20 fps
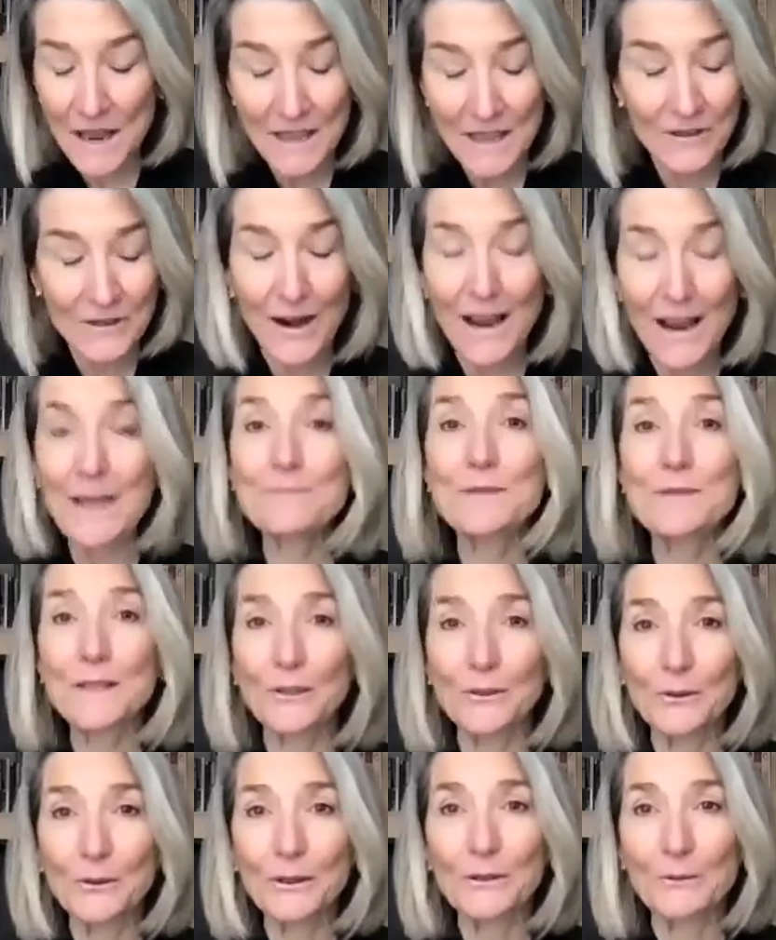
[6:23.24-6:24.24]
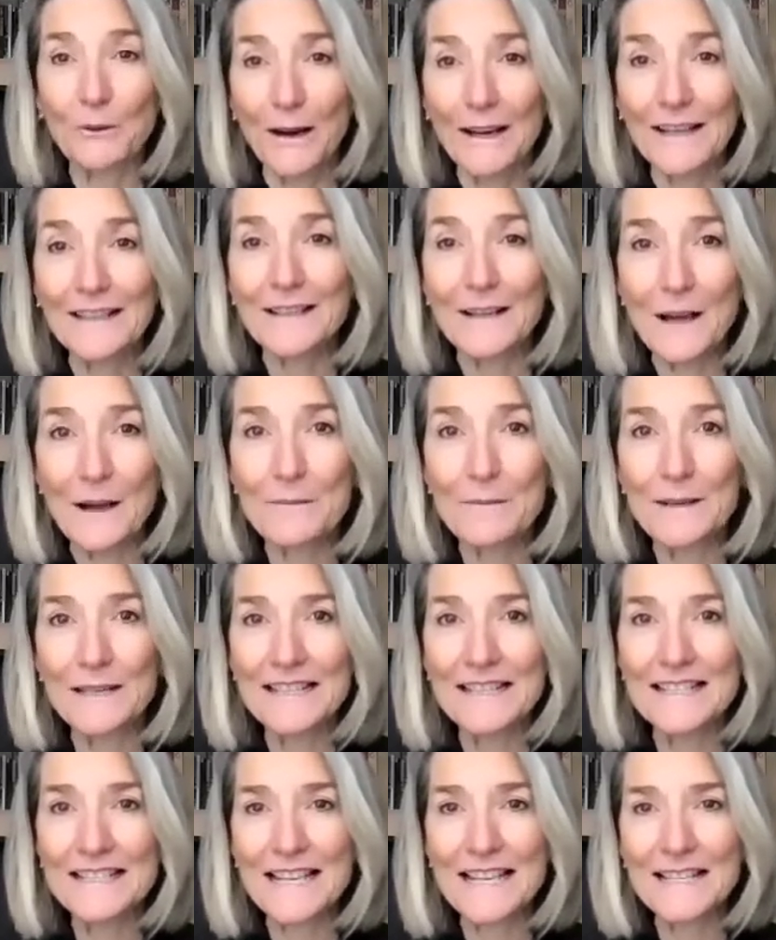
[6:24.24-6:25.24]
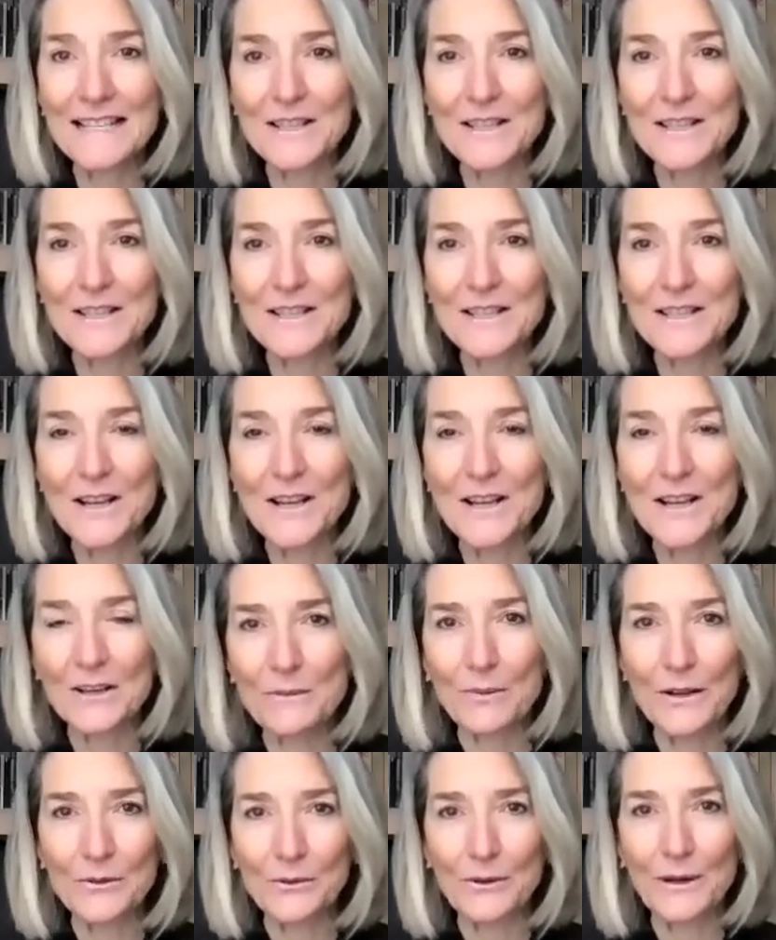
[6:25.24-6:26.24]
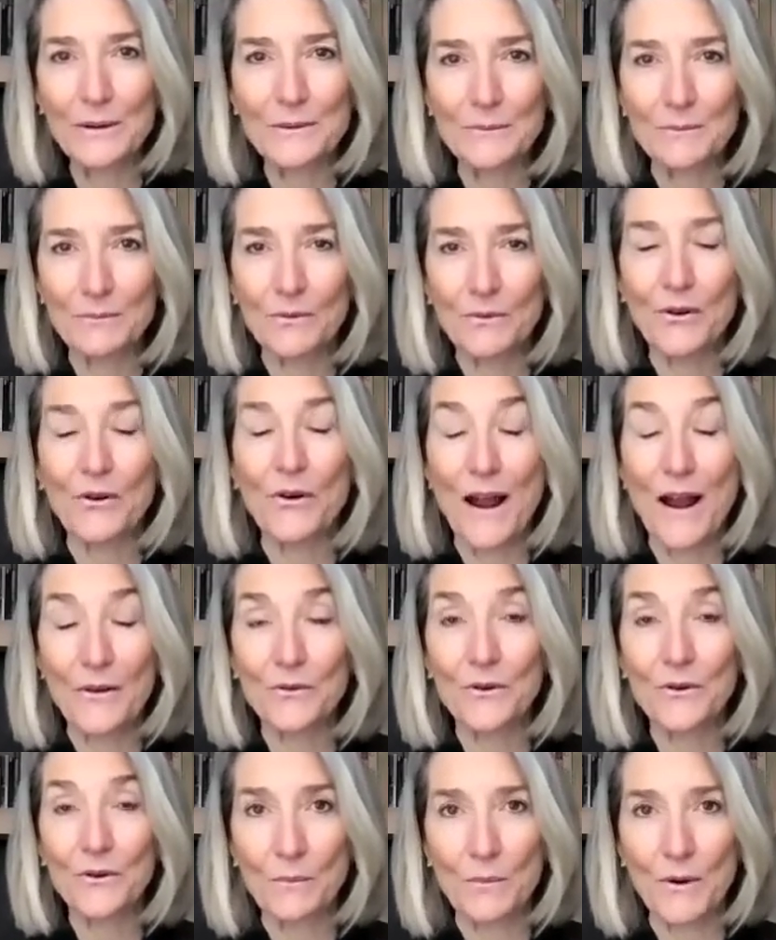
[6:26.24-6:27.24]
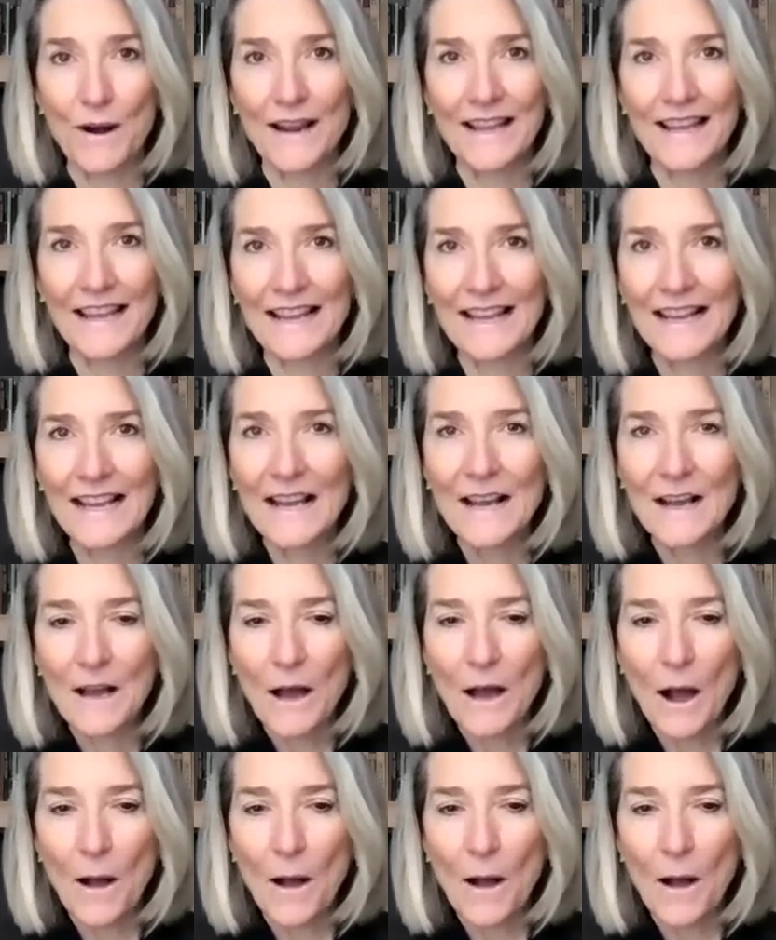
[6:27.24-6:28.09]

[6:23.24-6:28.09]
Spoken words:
you're absolutely right. I mean, it's not groundbreaking.